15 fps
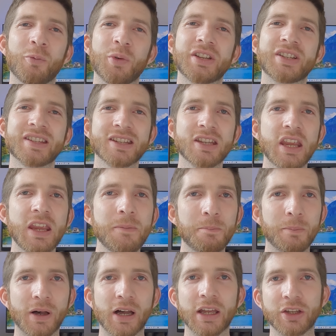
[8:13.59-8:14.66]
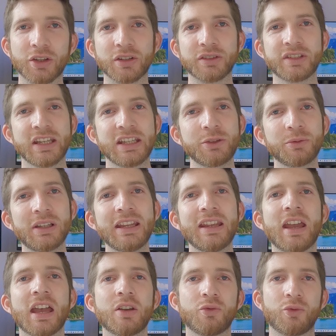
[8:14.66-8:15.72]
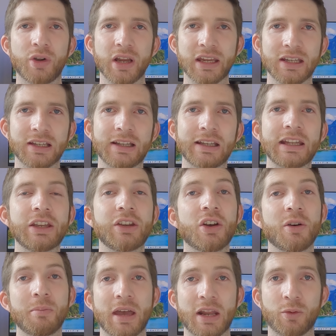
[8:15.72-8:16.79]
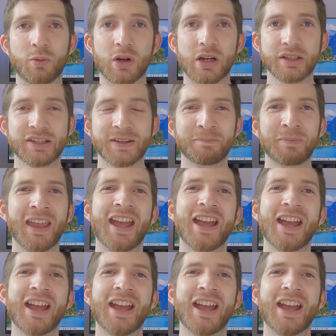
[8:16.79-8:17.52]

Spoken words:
We just keep buying continually and regularly no matter what.